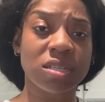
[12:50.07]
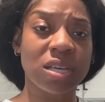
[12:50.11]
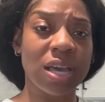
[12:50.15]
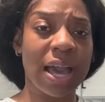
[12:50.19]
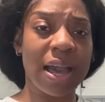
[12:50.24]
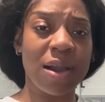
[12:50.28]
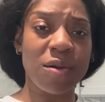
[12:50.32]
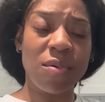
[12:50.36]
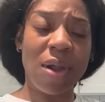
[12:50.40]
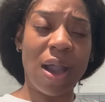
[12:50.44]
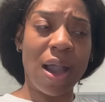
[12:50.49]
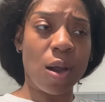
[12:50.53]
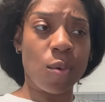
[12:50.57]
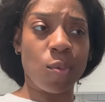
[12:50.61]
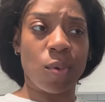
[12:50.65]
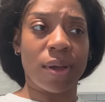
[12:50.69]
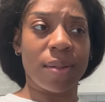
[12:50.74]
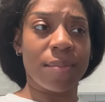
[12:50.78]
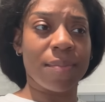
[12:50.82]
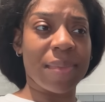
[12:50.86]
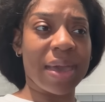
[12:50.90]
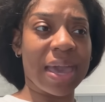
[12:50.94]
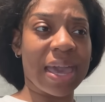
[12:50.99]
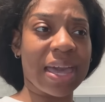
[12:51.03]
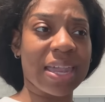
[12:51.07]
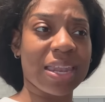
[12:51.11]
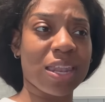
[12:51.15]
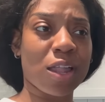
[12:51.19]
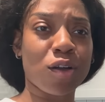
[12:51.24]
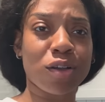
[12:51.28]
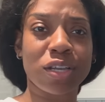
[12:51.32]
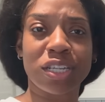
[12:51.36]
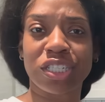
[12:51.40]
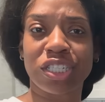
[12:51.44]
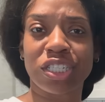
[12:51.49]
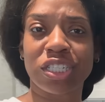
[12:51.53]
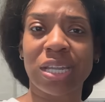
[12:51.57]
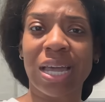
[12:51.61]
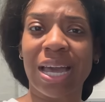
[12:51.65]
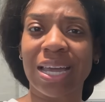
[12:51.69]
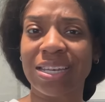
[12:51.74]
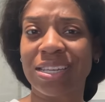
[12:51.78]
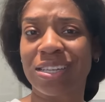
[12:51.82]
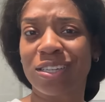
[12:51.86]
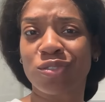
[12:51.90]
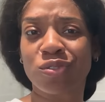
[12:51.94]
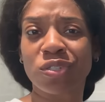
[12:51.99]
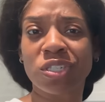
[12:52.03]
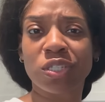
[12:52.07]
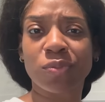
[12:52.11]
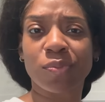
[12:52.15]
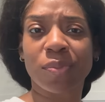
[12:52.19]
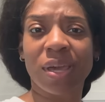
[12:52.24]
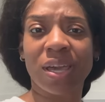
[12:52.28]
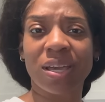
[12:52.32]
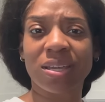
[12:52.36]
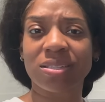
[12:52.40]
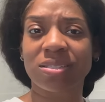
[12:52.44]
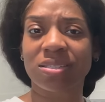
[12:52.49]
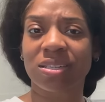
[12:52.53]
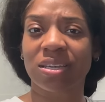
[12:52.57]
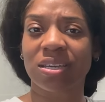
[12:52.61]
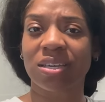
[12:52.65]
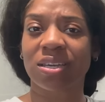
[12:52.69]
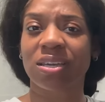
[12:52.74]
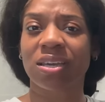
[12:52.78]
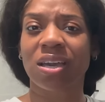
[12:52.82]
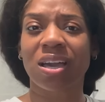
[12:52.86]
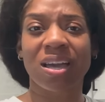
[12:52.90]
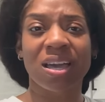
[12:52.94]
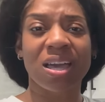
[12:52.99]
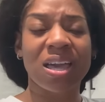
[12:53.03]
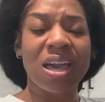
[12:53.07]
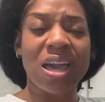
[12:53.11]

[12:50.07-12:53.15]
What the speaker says: I wouldn't mind long as she's not disrespecting,